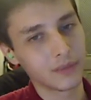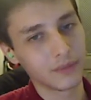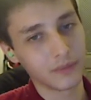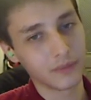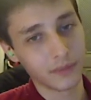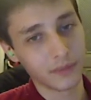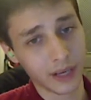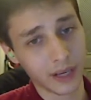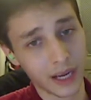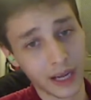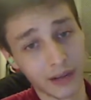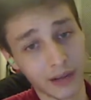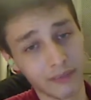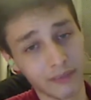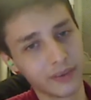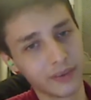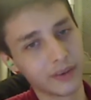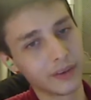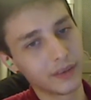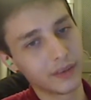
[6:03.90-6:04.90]
they have
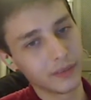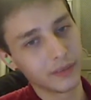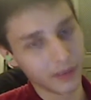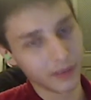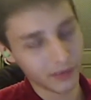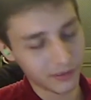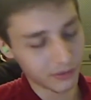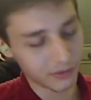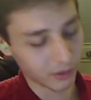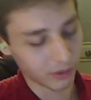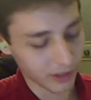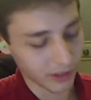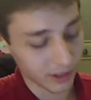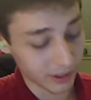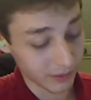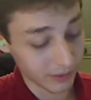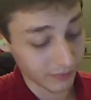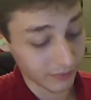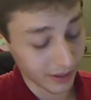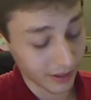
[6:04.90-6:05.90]

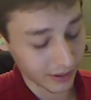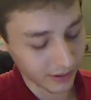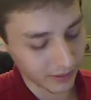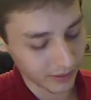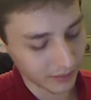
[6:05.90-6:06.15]
extraordinary value.